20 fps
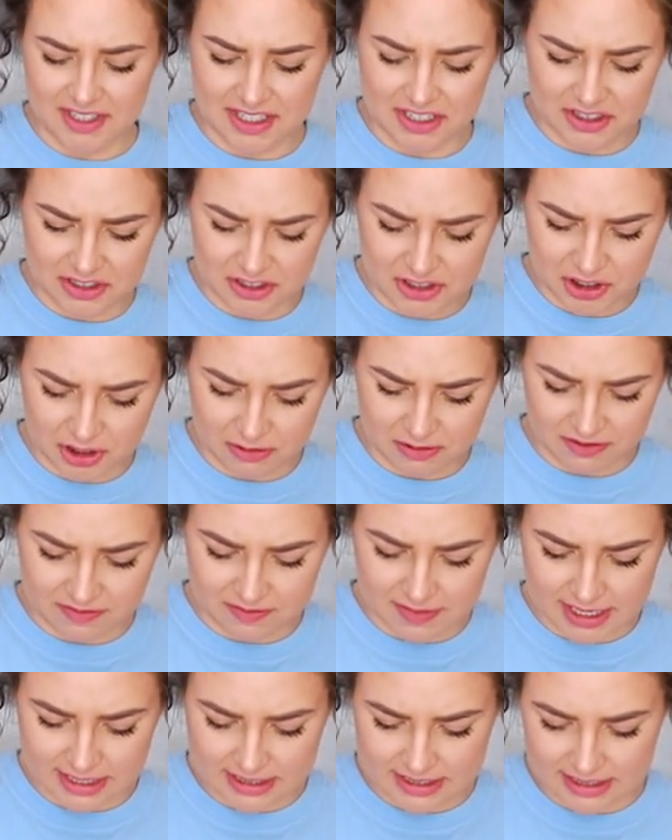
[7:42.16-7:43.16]
done a good job of
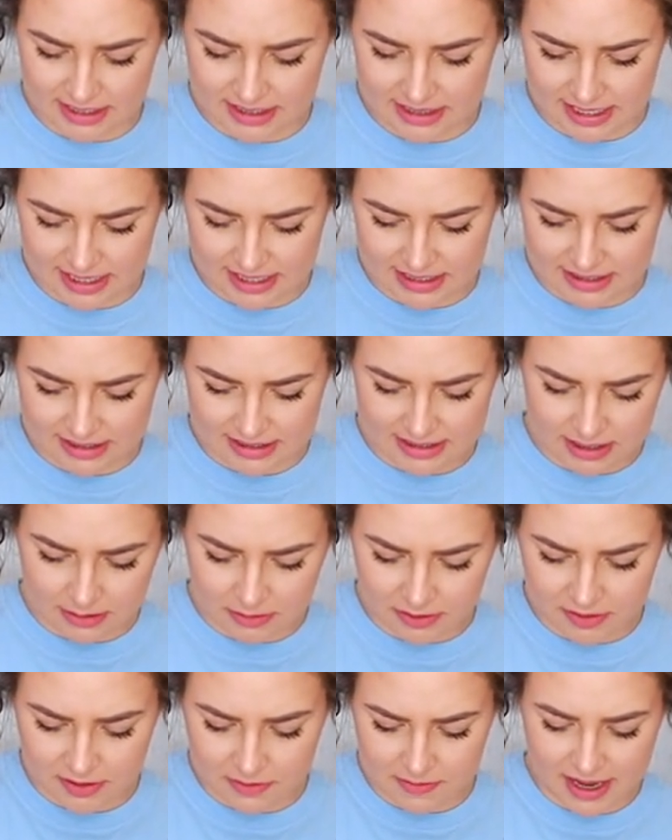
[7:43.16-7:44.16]
mixing these. Some
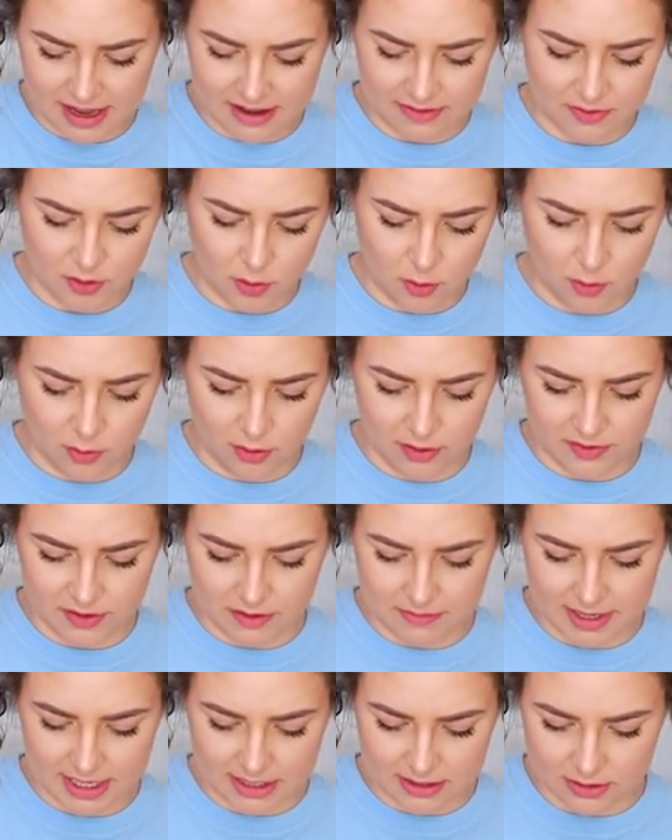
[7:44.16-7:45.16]
of them have all of the
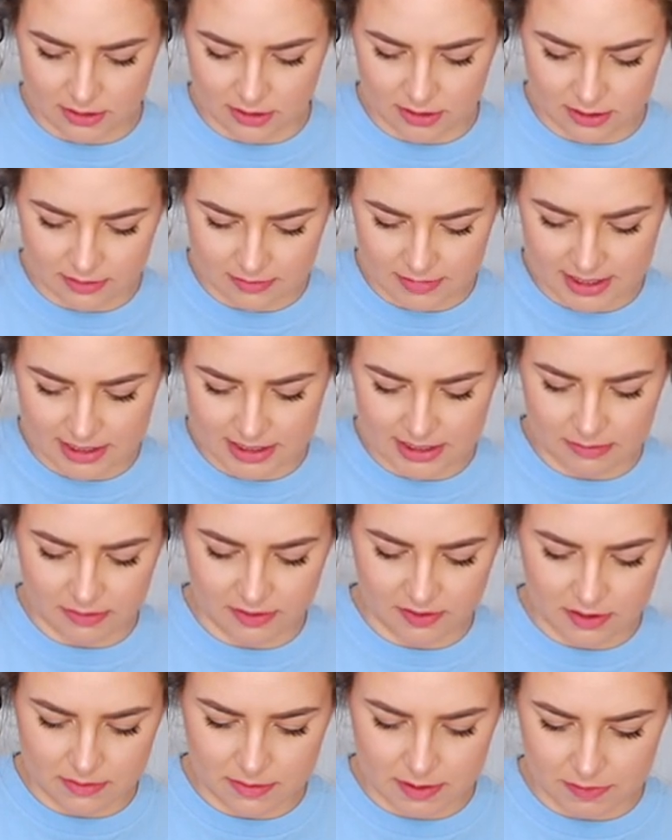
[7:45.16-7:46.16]
mix on them and some
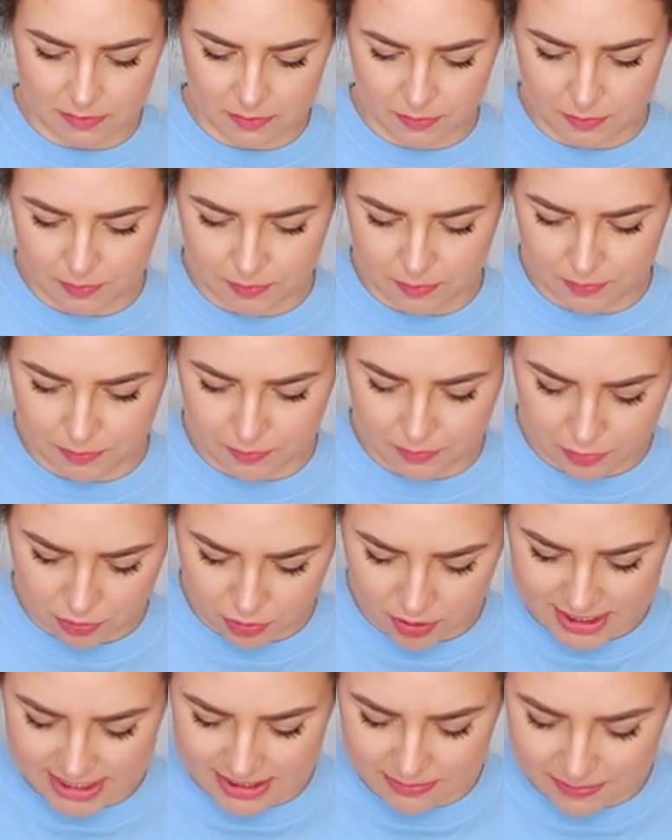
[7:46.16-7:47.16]
of them are
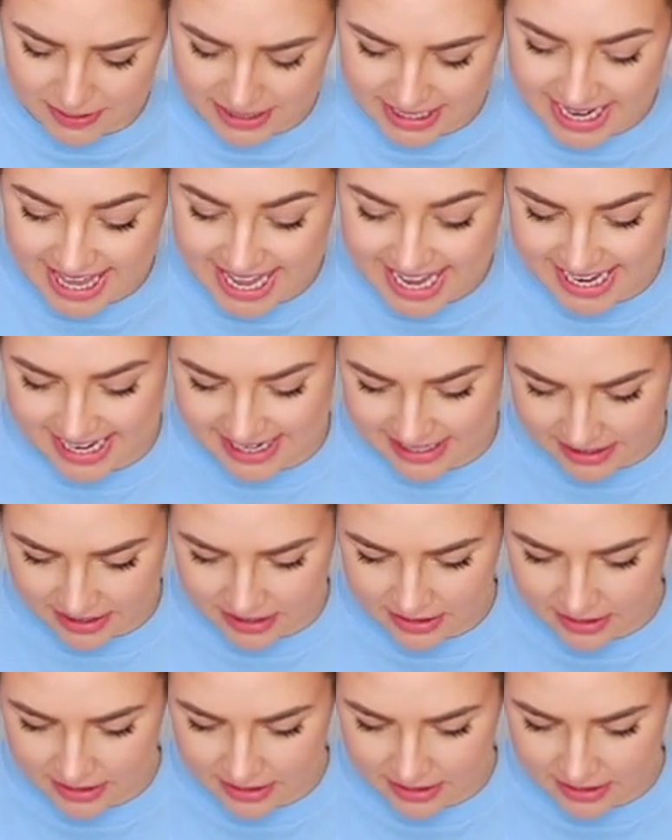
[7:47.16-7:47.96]
pretty plain.